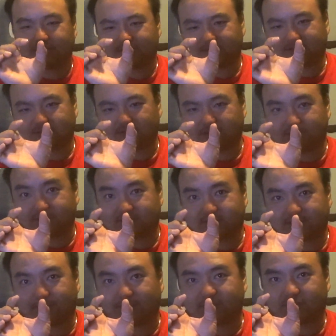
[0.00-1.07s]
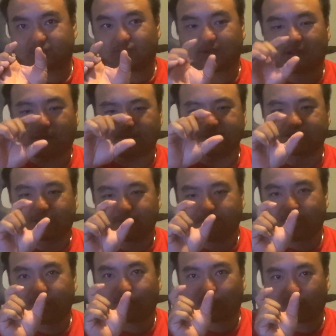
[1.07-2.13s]
it's really stubby, short, almost like a
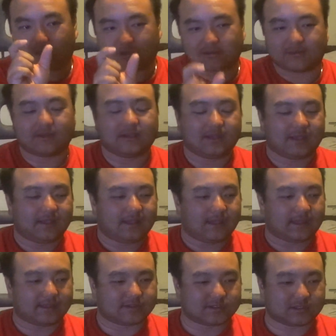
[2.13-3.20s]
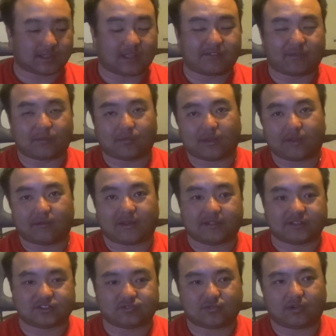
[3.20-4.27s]
mini piranha. There's a lot of them running around
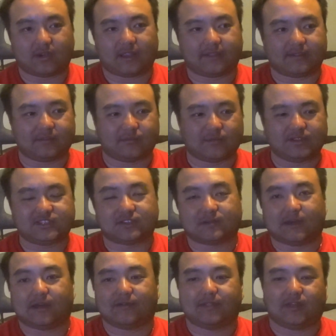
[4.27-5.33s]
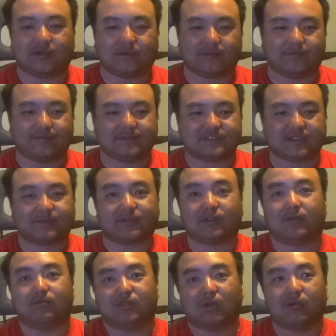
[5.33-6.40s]
the shore, and once in a while, something
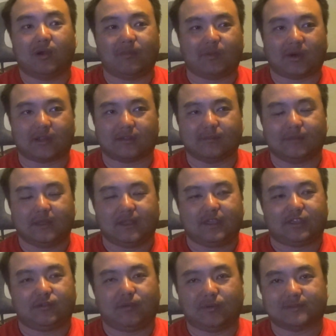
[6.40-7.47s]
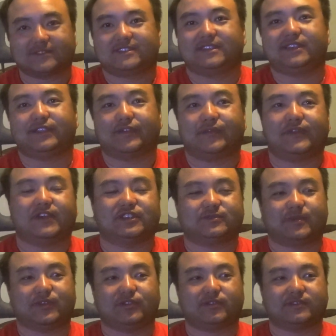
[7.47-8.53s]
will blow up on them. You won't see the
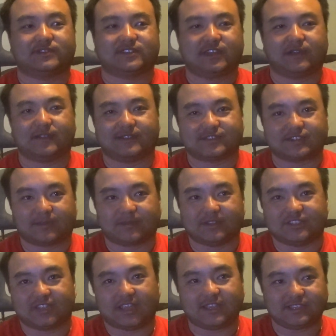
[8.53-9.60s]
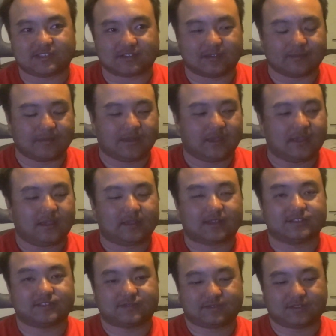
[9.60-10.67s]
fish, but you can tell there's something chasing them,
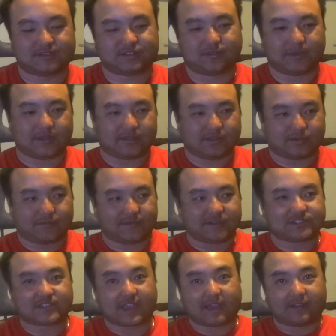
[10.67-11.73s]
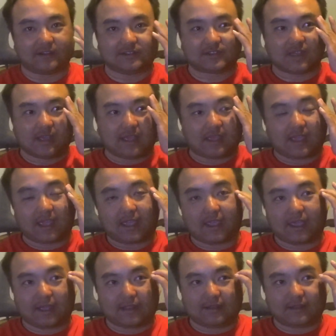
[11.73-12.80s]
because of the way the little fish scatters.
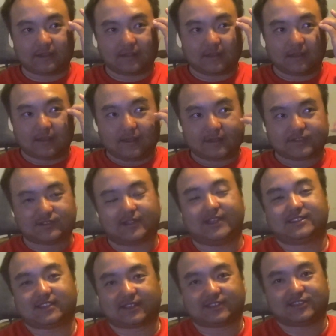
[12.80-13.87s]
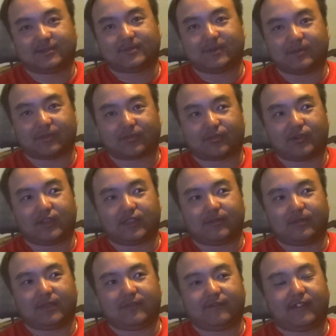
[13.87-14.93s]
And so that's like tip number three.
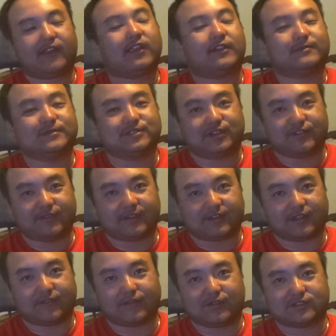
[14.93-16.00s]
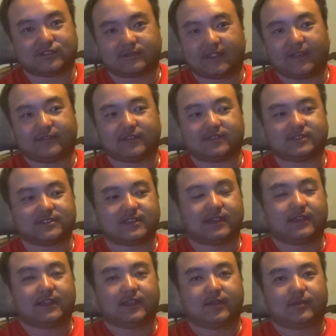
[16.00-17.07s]
Be very observant of your surroundings,
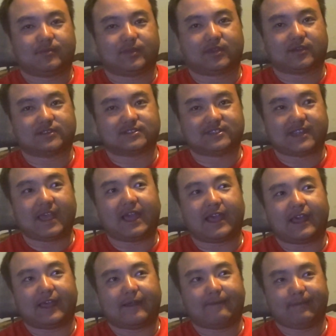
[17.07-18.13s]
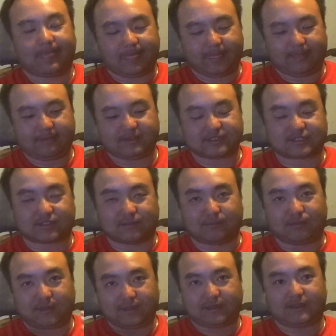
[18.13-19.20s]
because that just
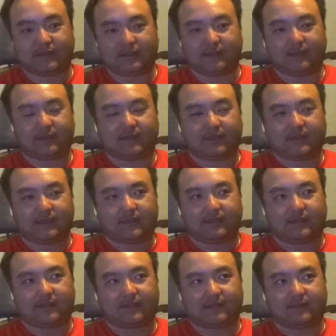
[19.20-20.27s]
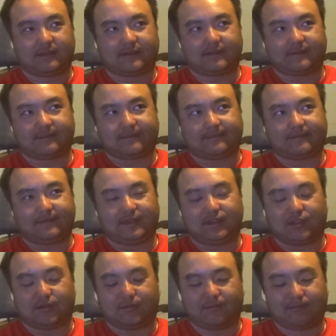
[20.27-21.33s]
completed, you
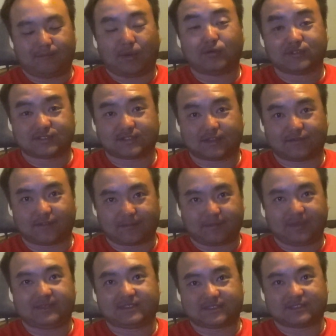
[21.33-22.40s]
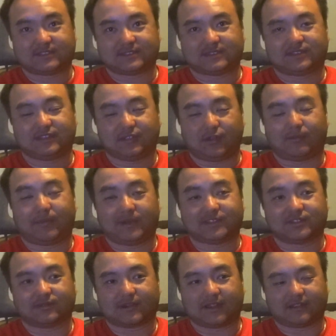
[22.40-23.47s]
know, most of the pieces to your
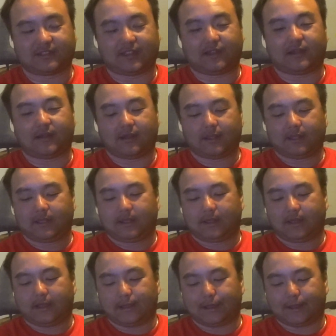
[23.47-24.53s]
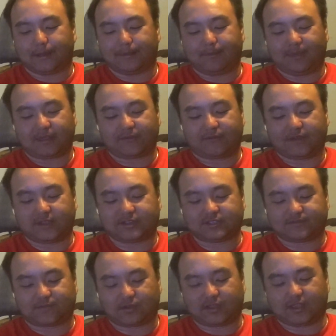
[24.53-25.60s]
puzzle right there. Big fish,
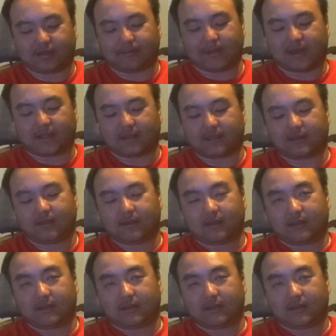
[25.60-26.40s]
forget about it.